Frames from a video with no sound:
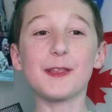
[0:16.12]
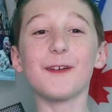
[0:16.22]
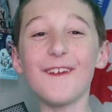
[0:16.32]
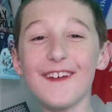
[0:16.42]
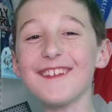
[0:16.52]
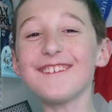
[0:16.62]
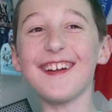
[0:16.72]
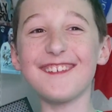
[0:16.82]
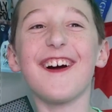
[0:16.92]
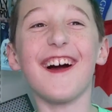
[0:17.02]
So one
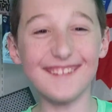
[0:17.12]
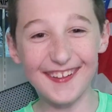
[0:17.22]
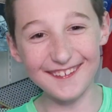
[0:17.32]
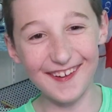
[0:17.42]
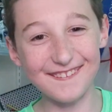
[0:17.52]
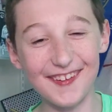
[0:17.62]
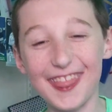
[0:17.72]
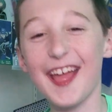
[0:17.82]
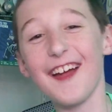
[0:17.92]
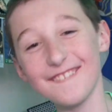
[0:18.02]
of my family members